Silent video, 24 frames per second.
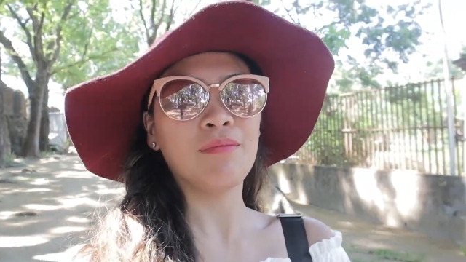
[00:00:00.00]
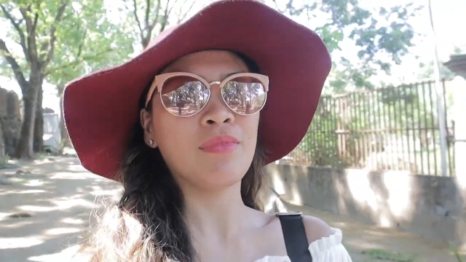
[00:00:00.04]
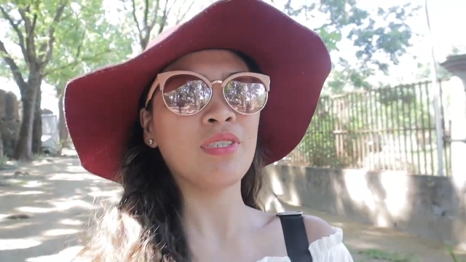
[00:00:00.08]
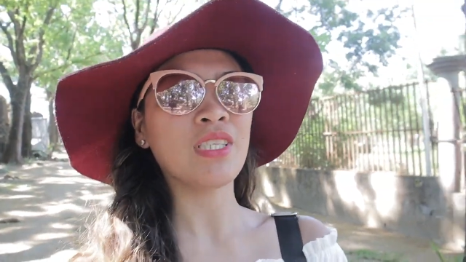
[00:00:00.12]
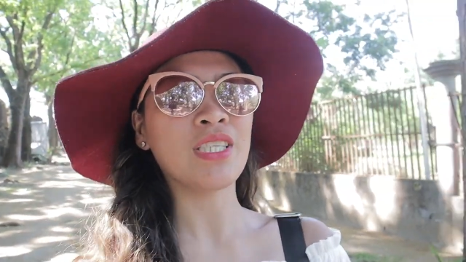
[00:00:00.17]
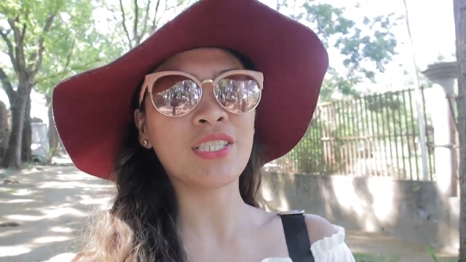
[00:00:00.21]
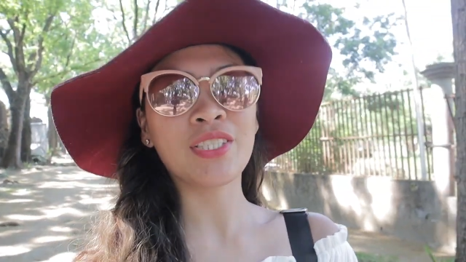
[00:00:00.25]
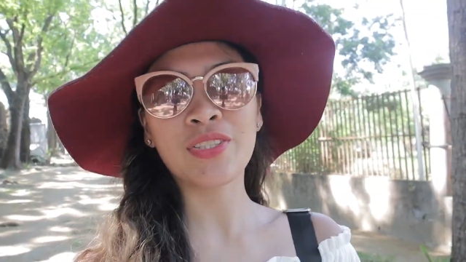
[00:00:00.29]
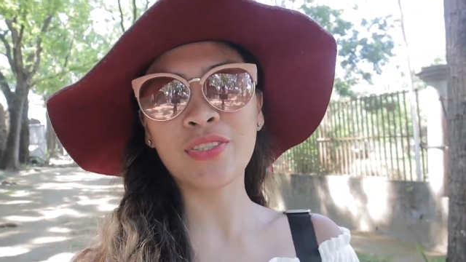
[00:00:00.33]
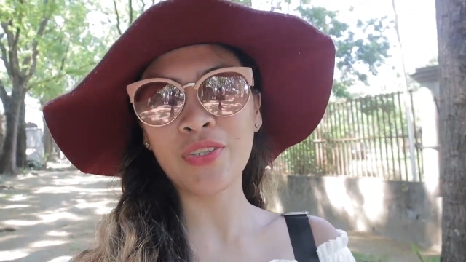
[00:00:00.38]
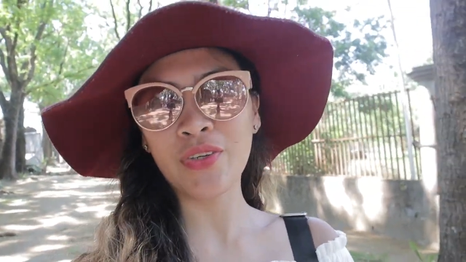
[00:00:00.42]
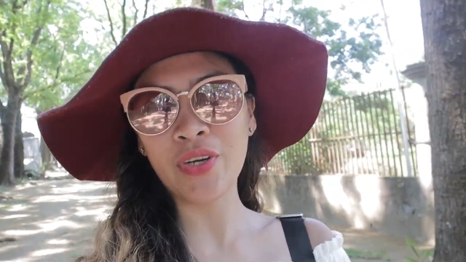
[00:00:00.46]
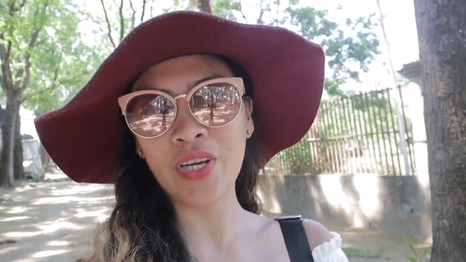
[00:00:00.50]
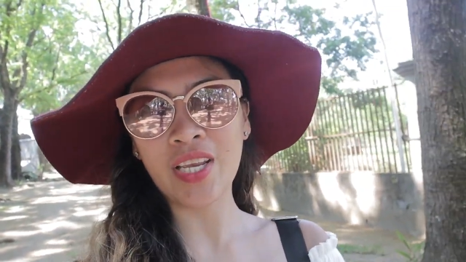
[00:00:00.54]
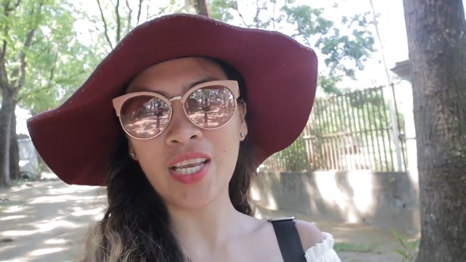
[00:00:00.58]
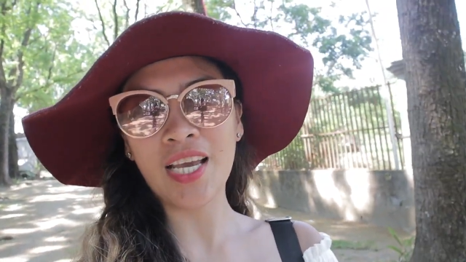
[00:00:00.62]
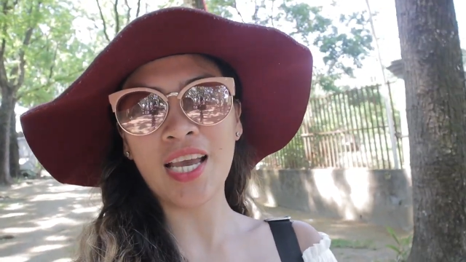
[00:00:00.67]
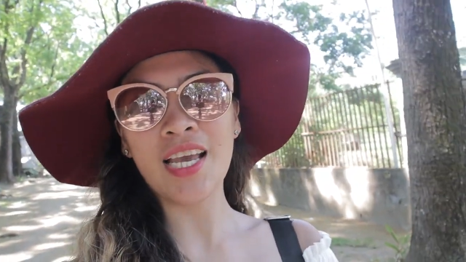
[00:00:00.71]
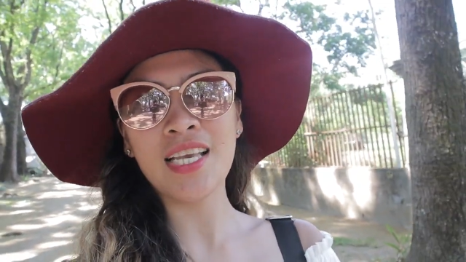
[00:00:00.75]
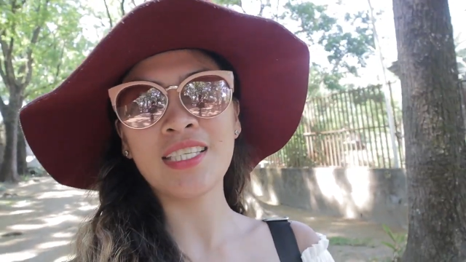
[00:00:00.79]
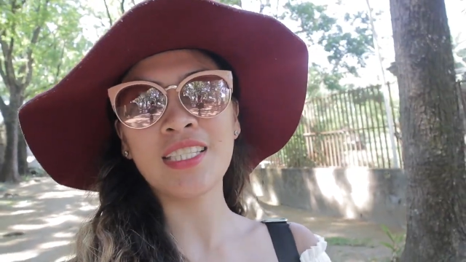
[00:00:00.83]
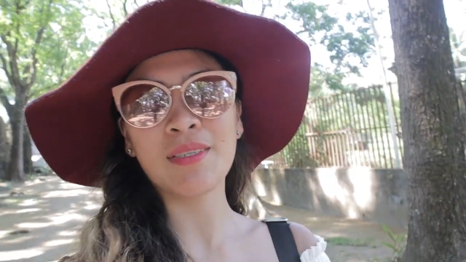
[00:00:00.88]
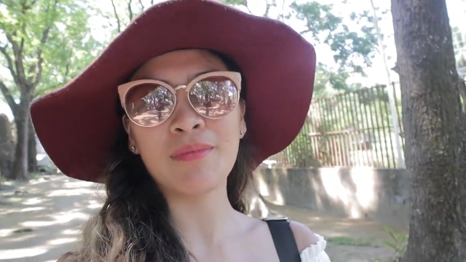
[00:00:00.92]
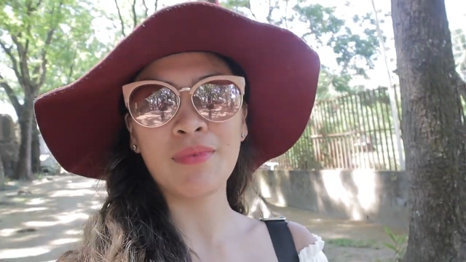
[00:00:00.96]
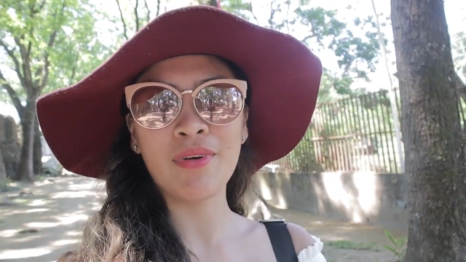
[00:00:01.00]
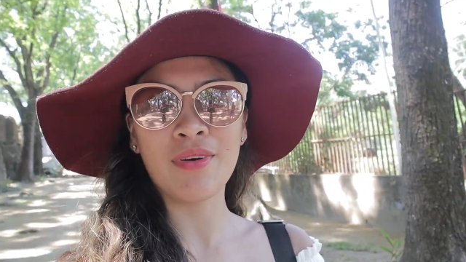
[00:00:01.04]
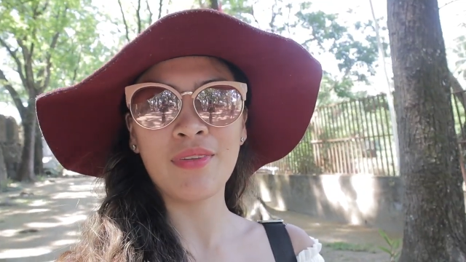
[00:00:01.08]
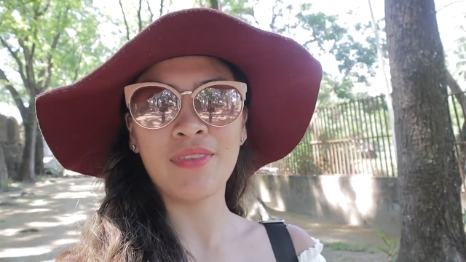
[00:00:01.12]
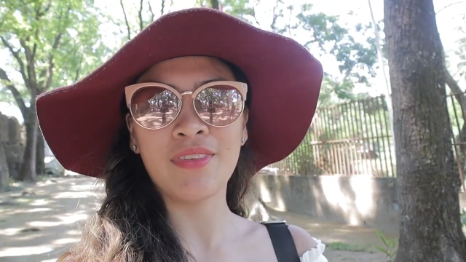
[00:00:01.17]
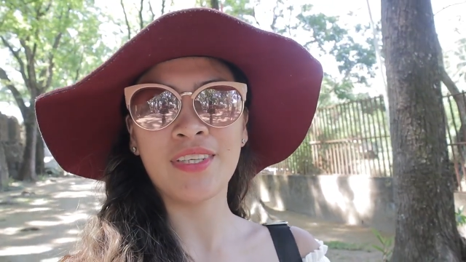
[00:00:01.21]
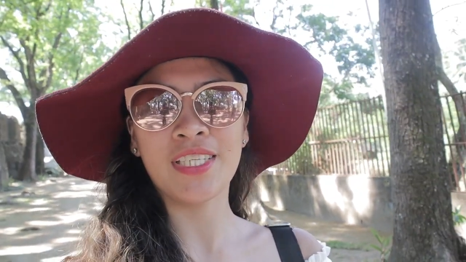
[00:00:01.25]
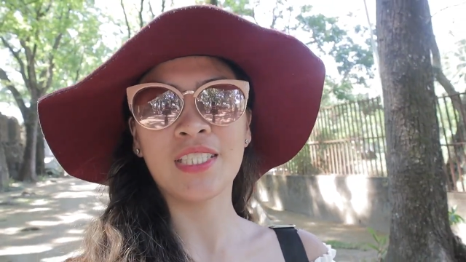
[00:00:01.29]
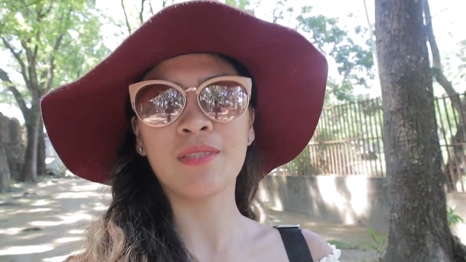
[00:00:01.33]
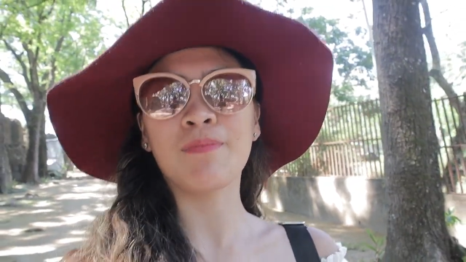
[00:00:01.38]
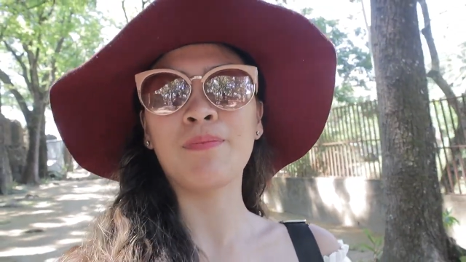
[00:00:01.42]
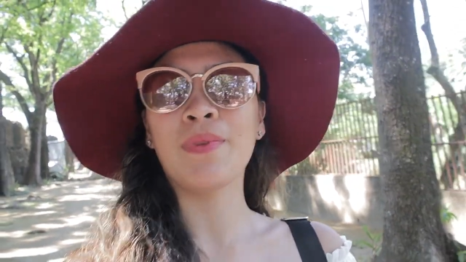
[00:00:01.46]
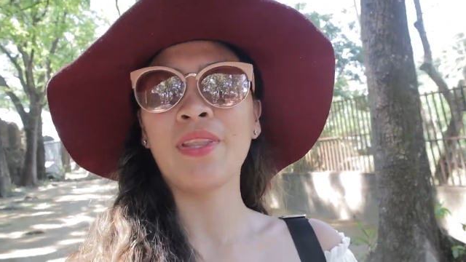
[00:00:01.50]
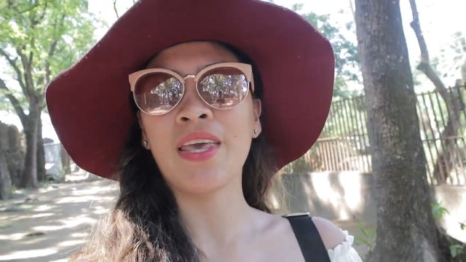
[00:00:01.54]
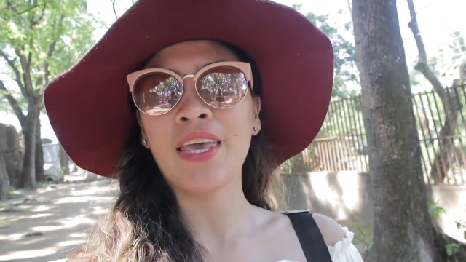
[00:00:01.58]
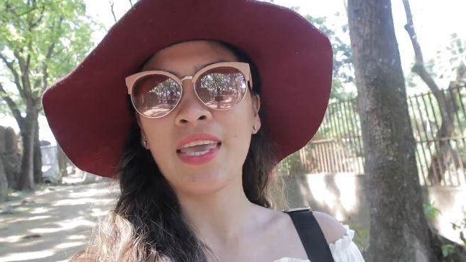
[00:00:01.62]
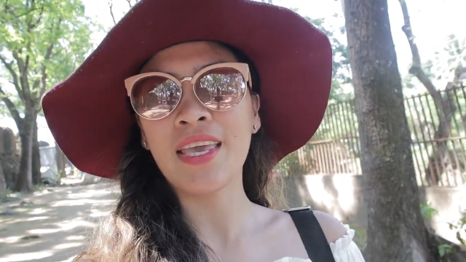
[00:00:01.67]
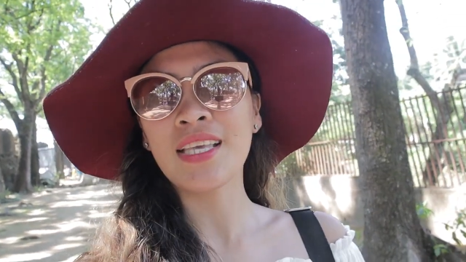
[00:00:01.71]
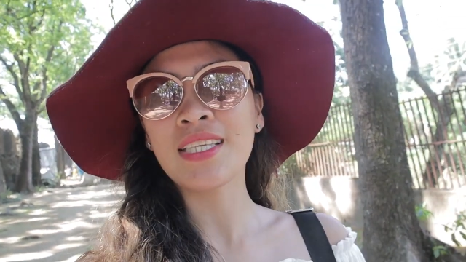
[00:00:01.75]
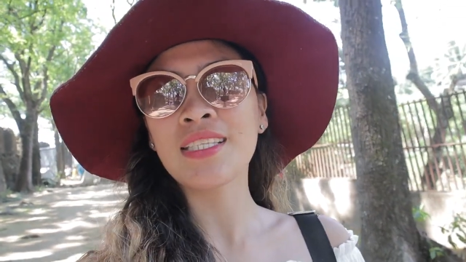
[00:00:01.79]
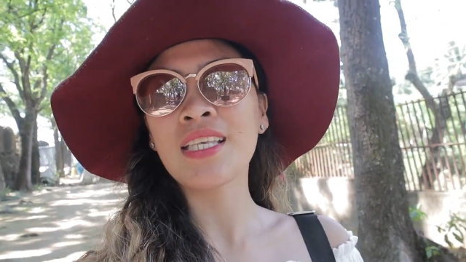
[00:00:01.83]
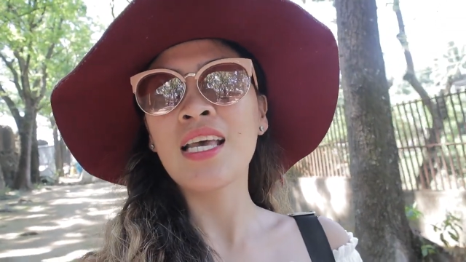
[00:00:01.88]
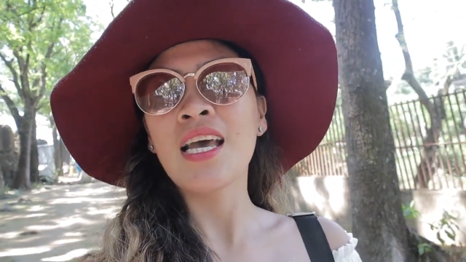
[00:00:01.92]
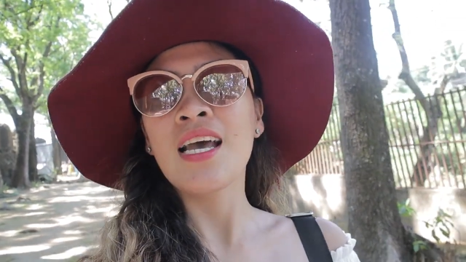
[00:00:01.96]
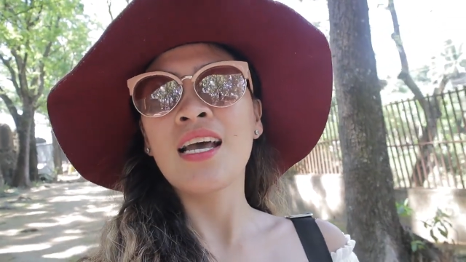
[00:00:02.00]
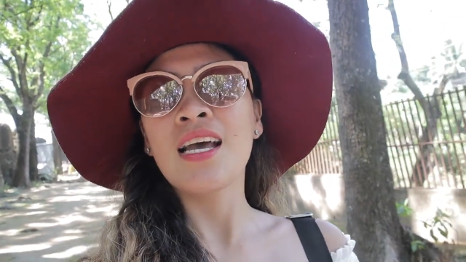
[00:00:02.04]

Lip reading: history, guys, about this place,